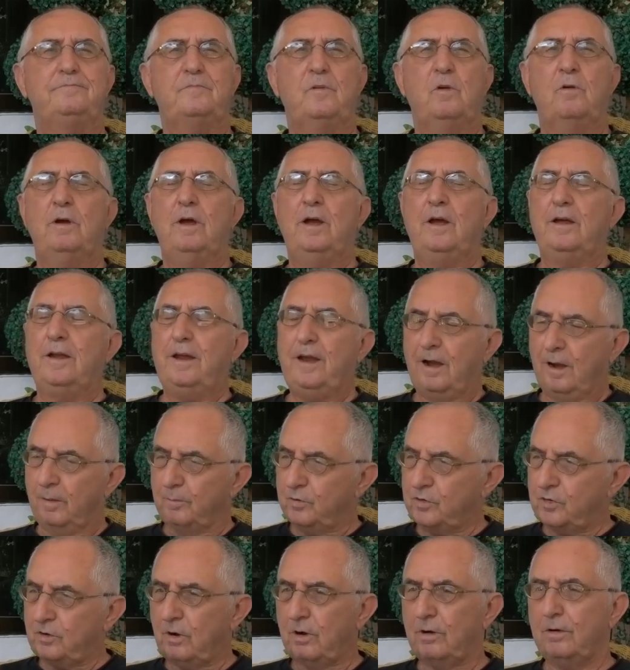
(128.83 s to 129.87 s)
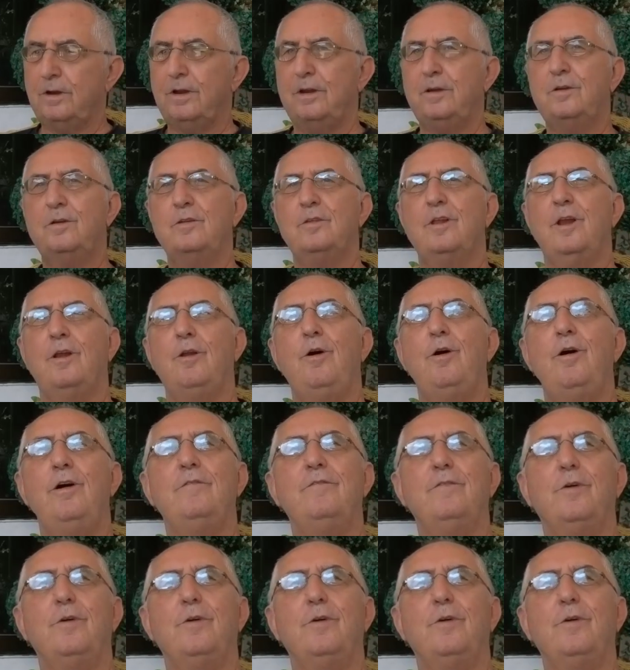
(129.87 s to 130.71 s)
well, here I'm starting into the long